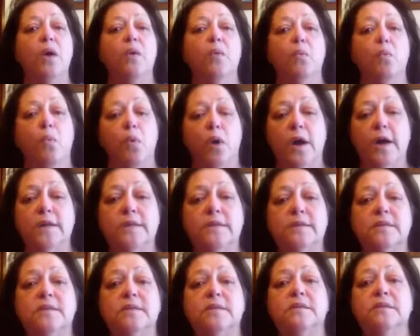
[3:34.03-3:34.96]

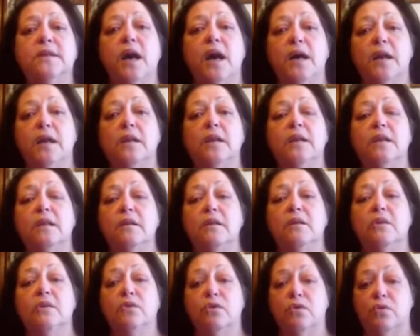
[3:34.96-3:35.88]
Once that
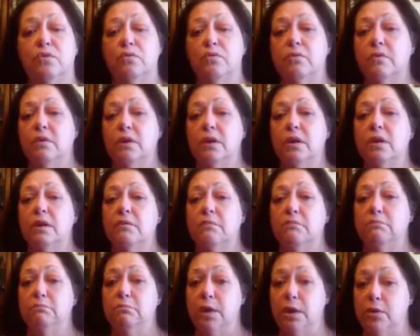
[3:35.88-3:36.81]
your
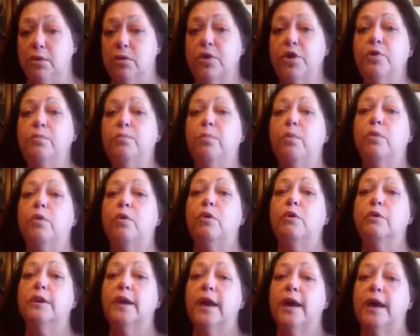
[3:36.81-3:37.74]
milk
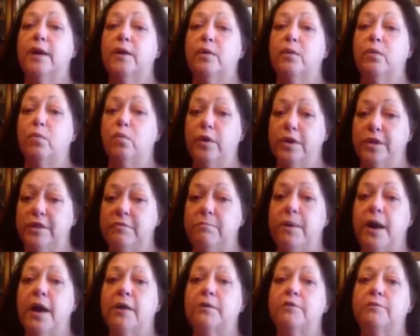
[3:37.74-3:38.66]
boiled with the
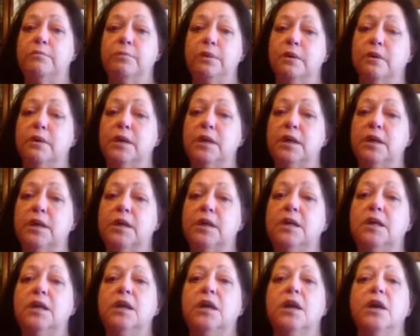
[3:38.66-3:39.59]
powdered milk in
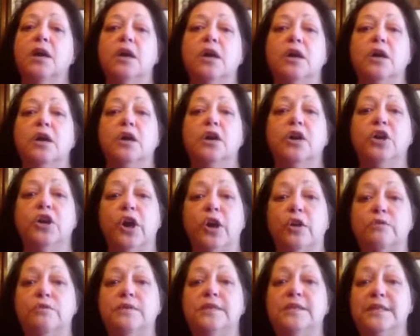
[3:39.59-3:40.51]
it
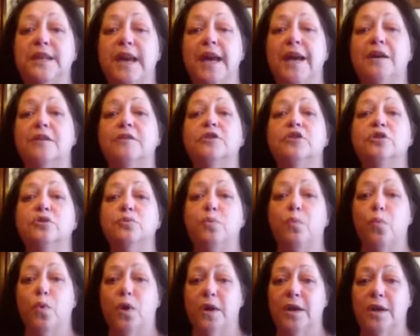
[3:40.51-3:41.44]
goes down
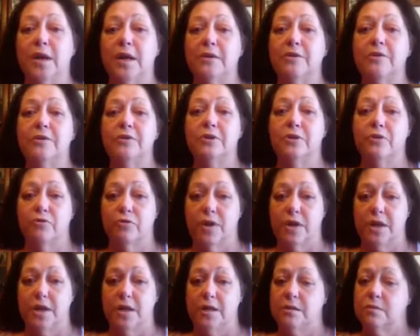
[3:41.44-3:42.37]
to 100
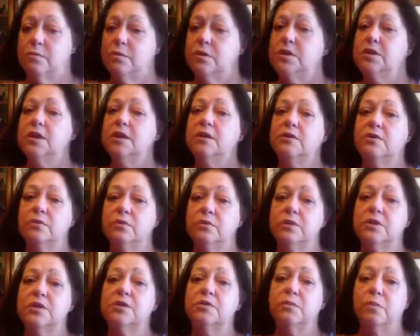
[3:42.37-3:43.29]
degrees, once it
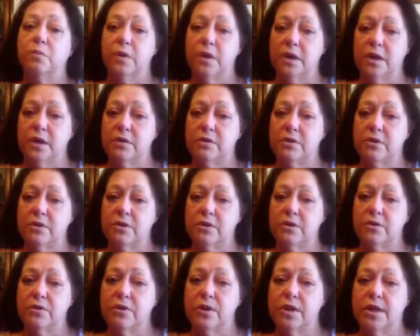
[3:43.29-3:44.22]
cools to 100
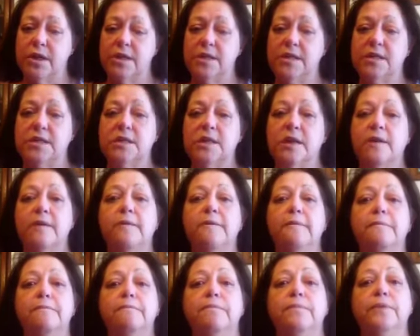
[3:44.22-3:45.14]
degrees,
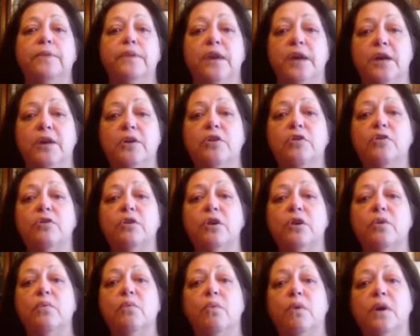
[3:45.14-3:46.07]
then you're going
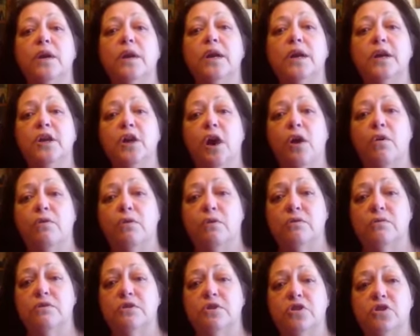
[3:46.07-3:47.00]
to want a
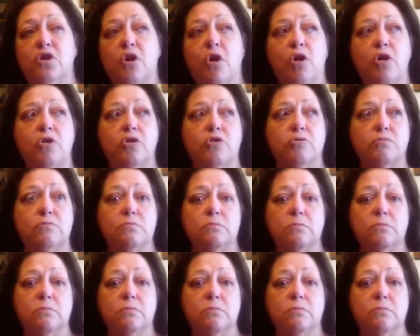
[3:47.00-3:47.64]
yogurt starter.